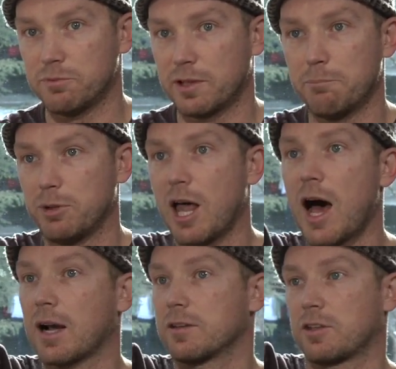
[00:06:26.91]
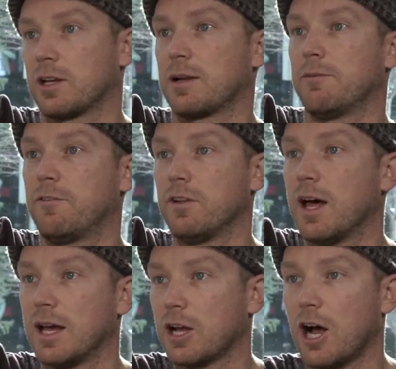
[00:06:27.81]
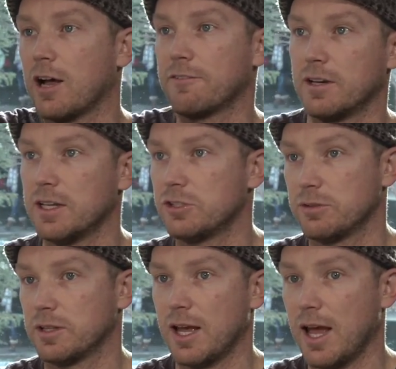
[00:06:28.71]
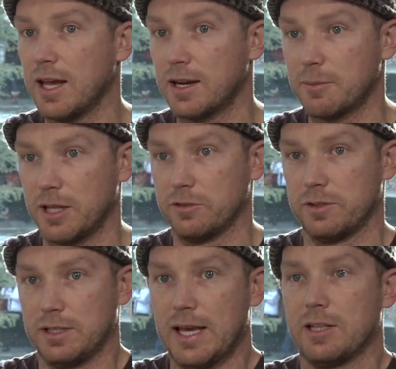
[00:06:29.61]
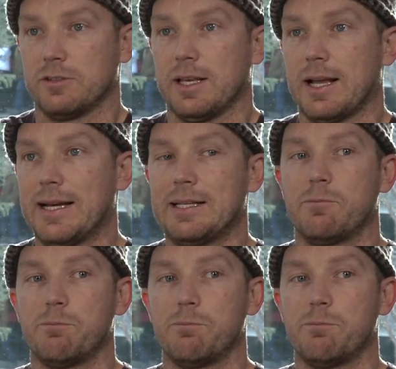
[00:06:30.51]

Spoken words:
some block is going to come flying off and hit you in the head. I mean, there's like a